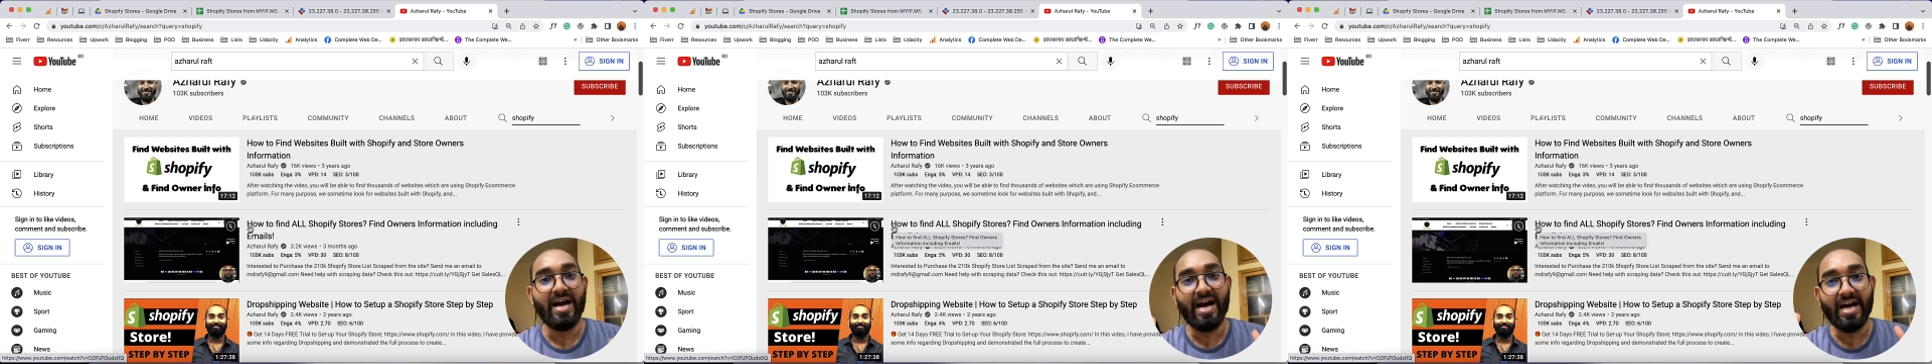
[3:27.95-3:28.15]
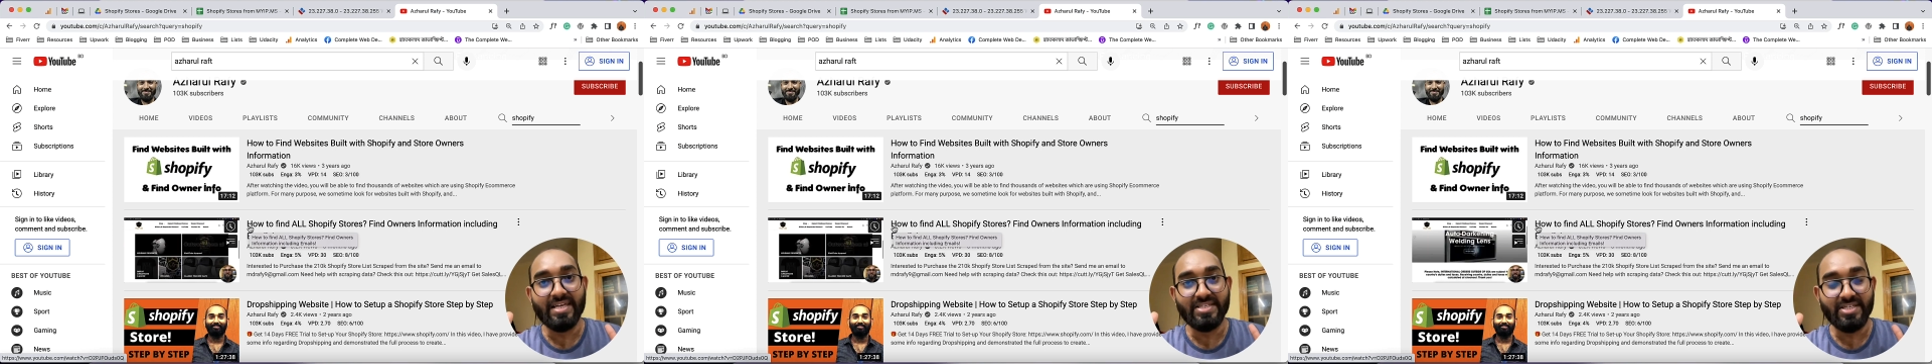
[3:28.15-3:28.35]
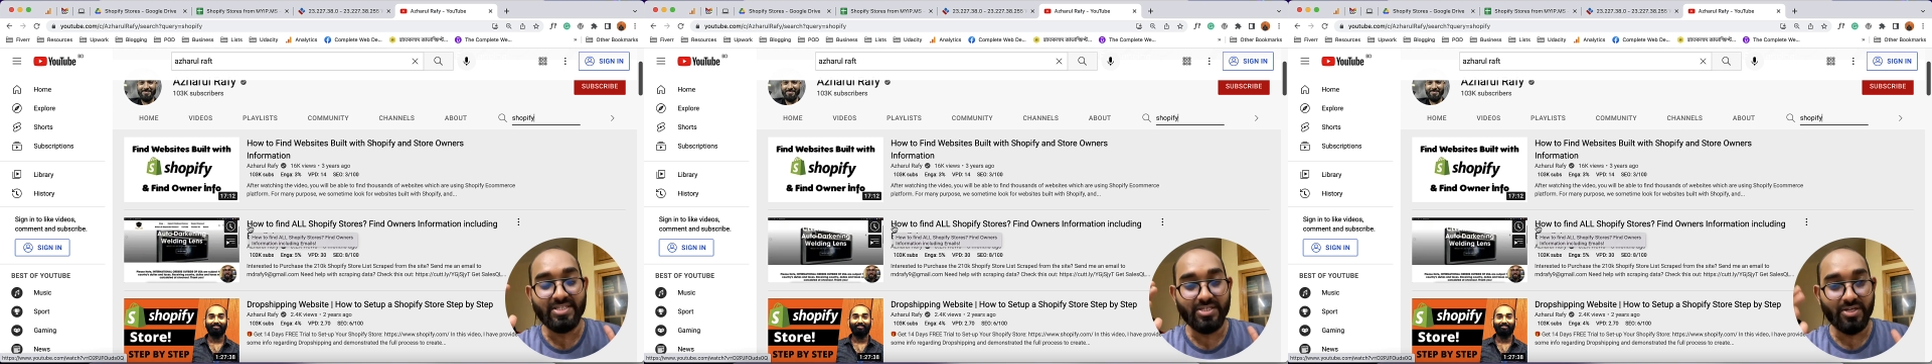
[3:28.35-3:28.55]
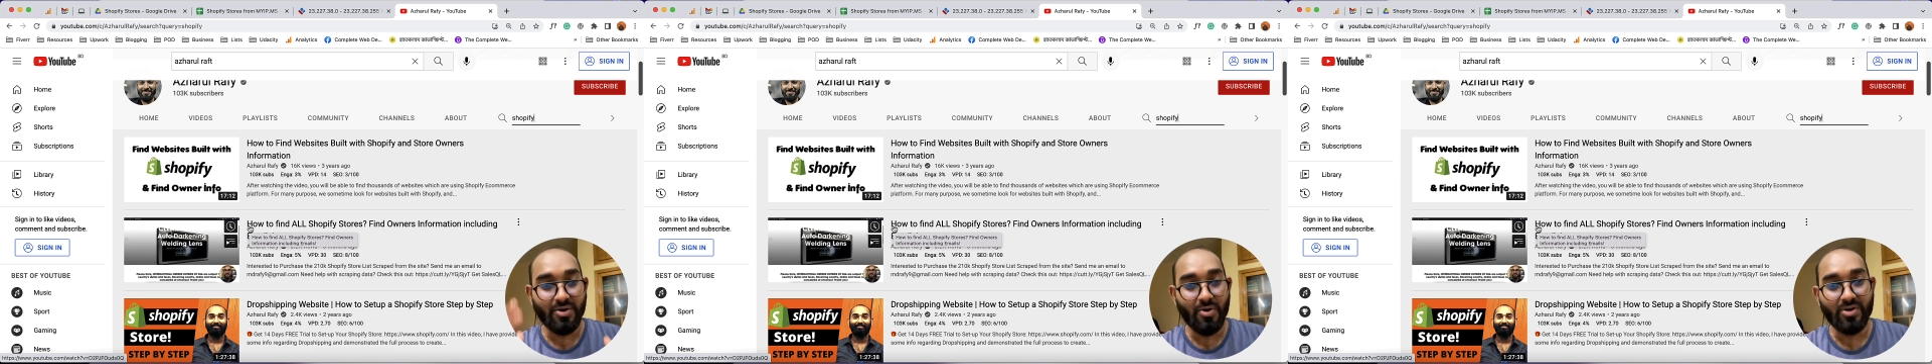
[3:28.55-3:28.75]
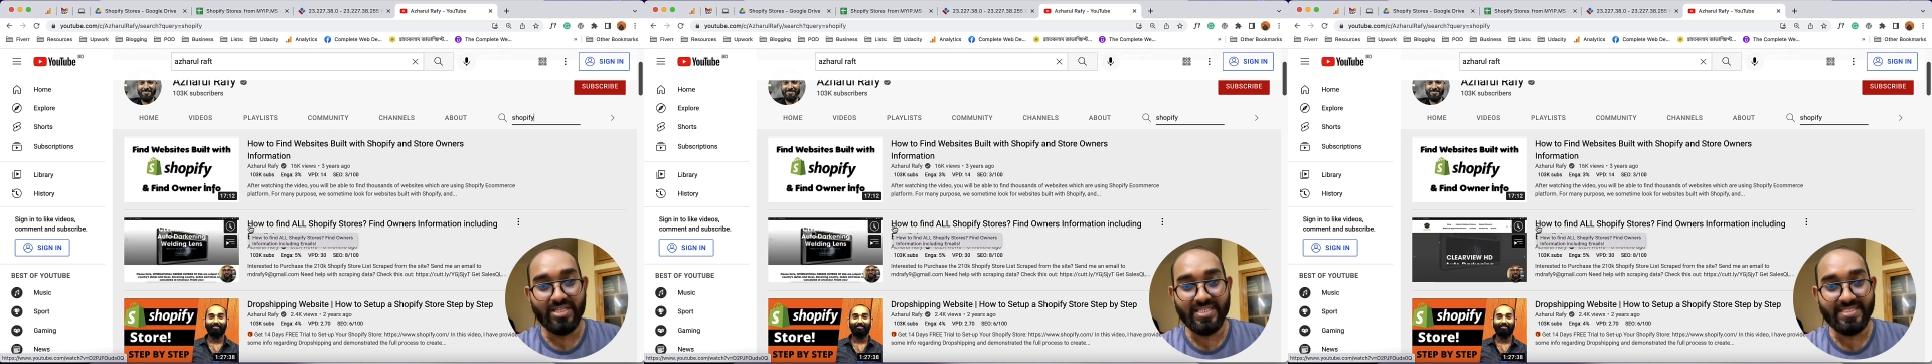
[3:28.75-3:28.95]
I just
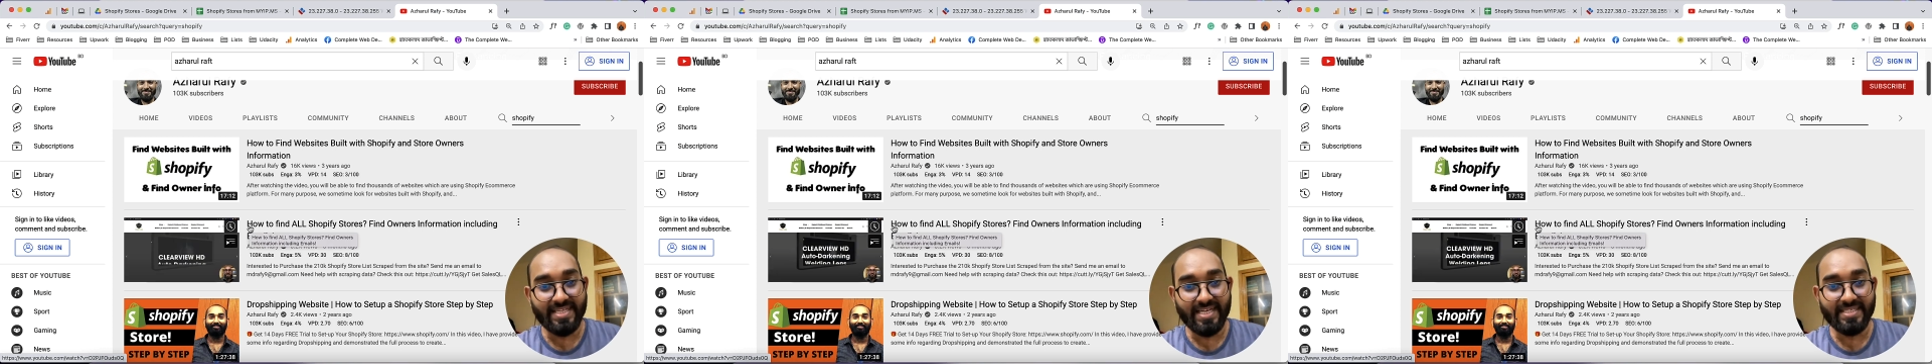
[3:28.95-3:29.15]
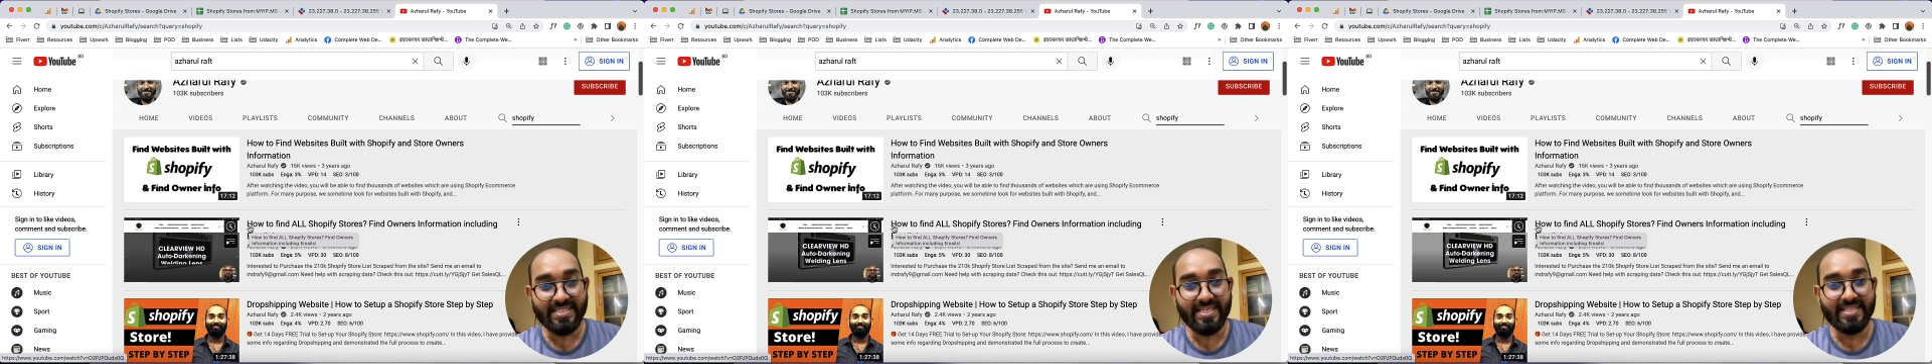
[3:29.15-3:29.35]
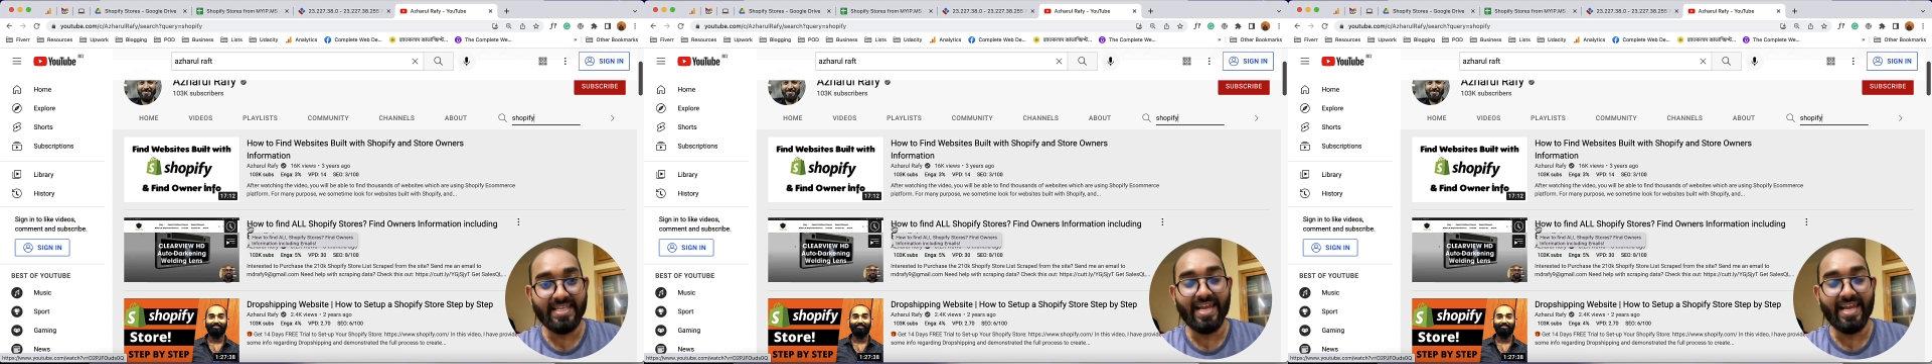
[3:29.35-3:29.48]
got the success,